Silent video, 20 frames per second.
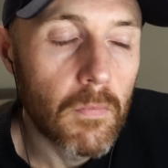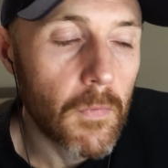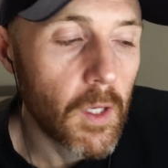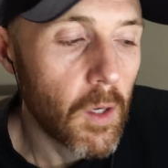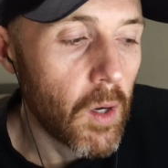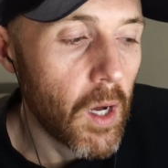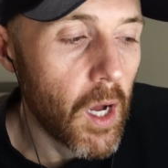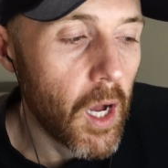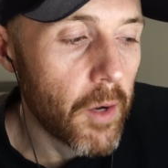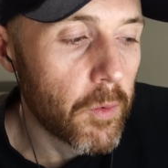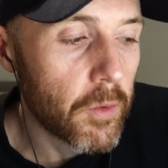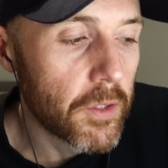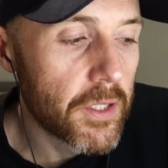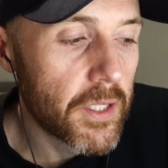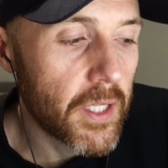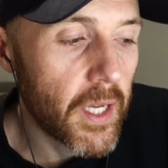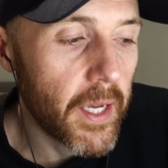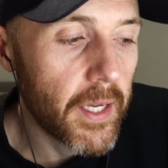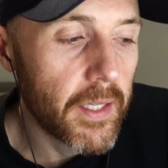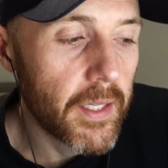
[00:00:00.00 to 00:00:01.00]
Well, I would
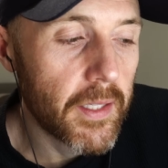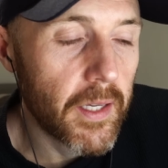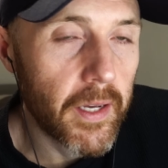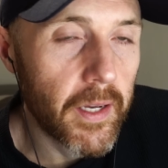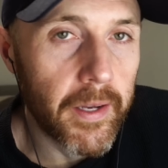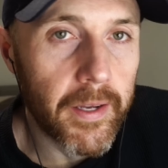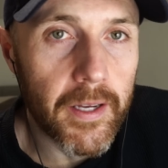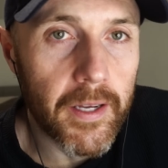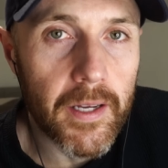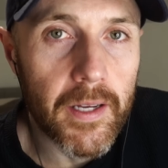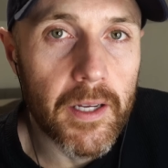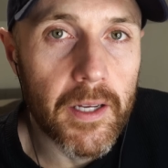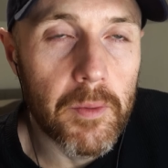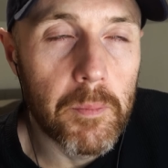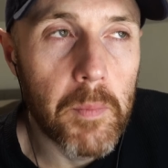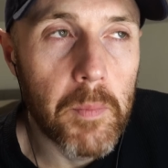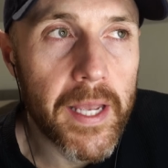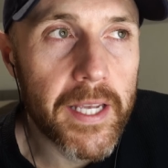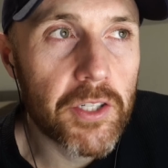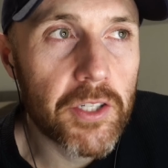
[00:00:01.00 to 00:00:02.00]
say
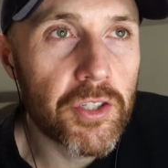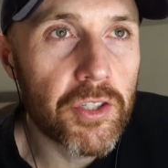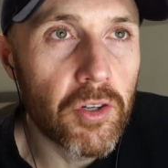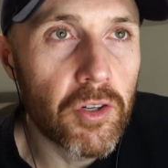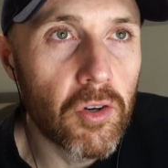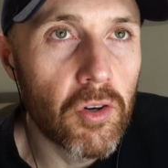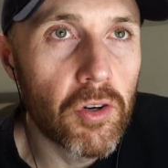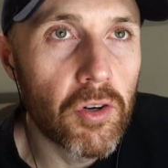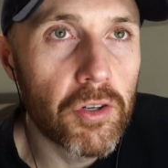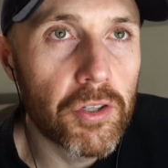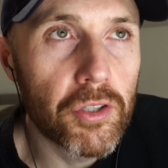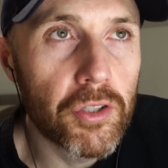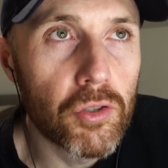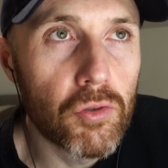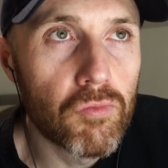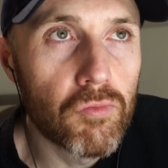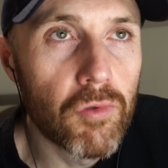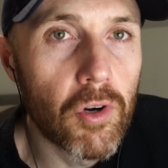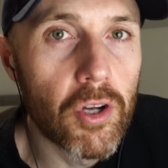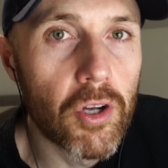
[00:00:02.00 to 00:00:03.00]
make sure
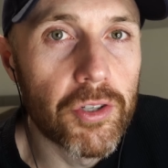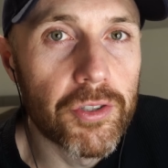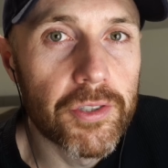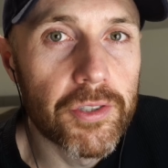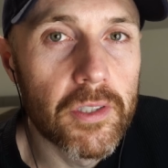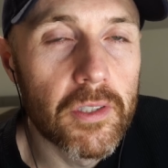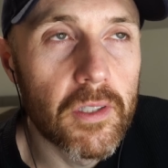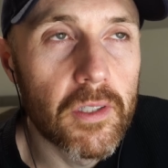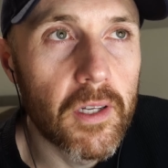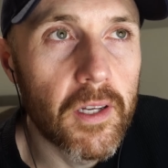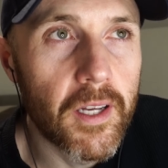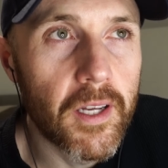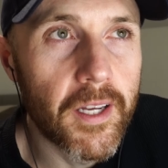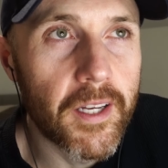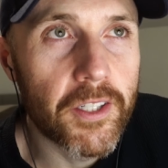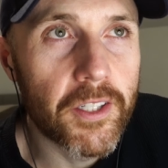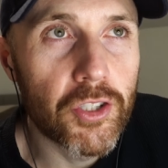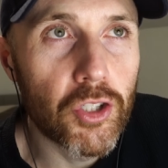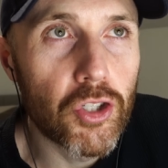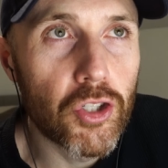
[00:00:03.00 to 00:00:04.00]
you run
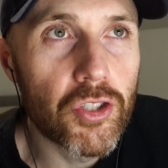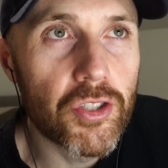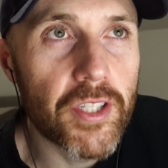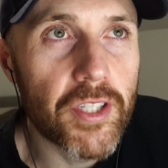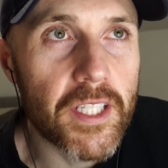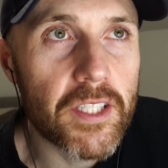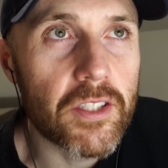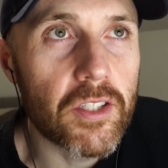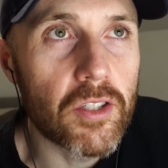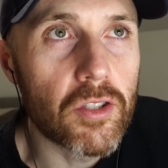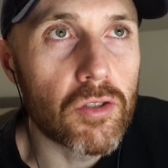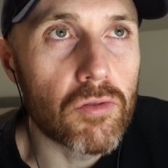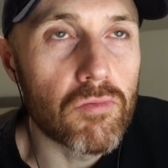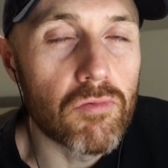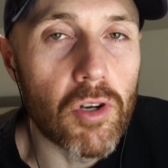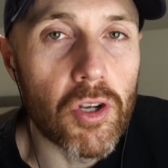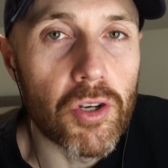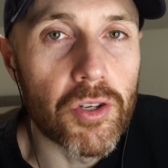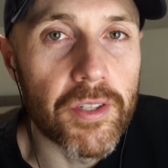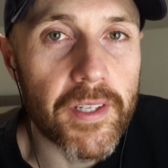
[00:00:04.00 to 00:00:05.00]
a good distance
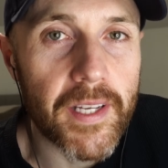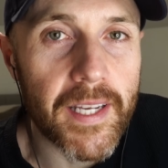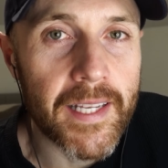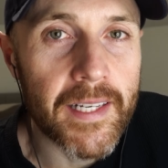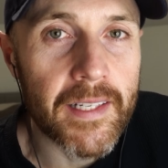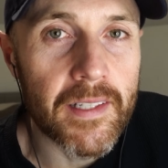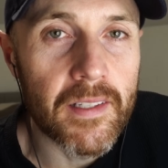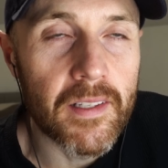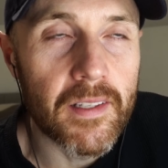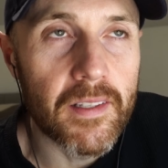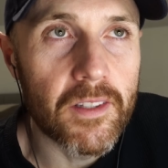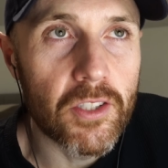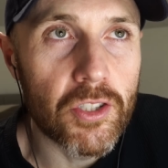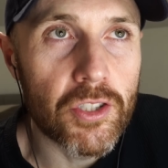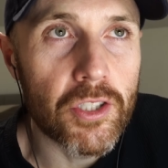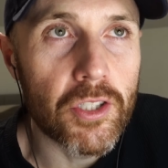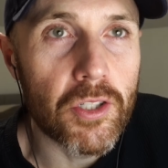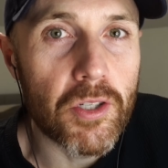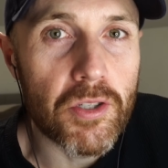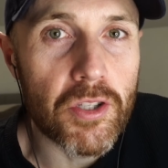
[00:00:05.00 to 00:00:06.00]
run in the
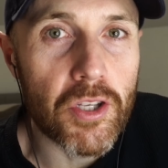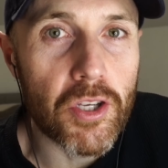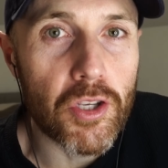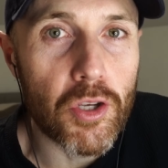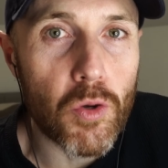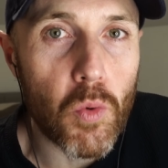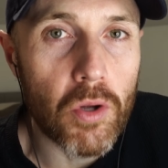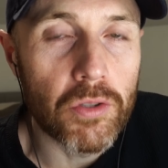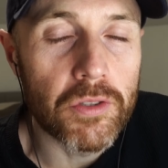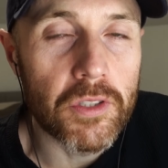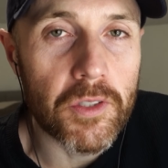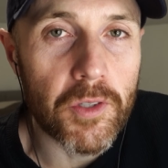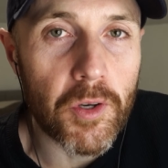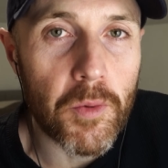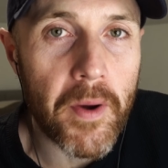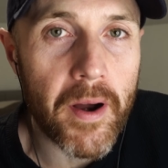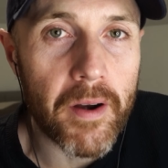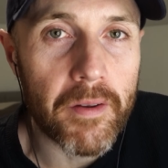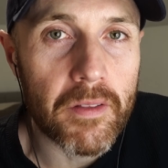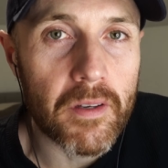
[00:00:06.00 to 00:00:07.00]
shoes that you want to do your
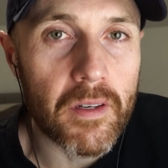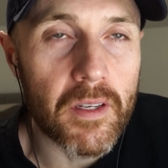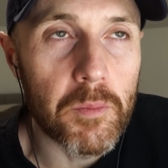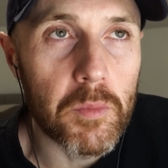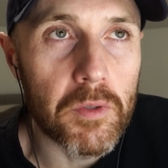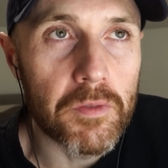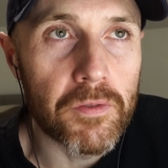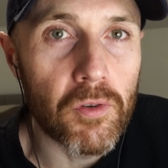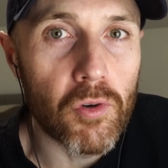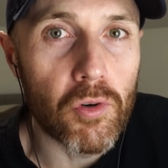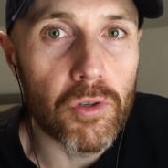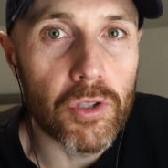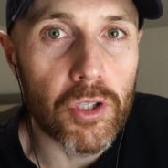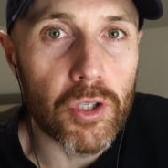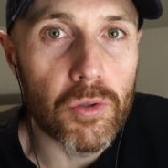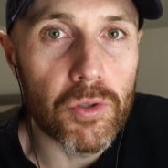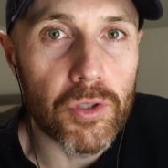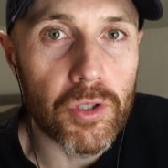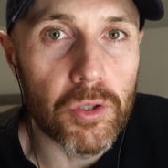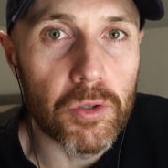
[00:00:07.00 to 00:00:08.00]
marathon in before
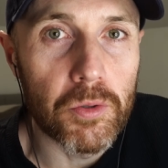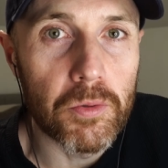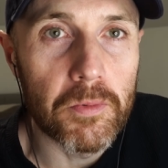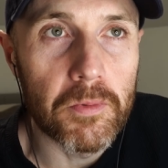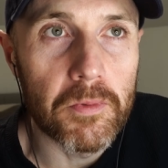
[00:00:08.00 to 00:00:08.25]
you do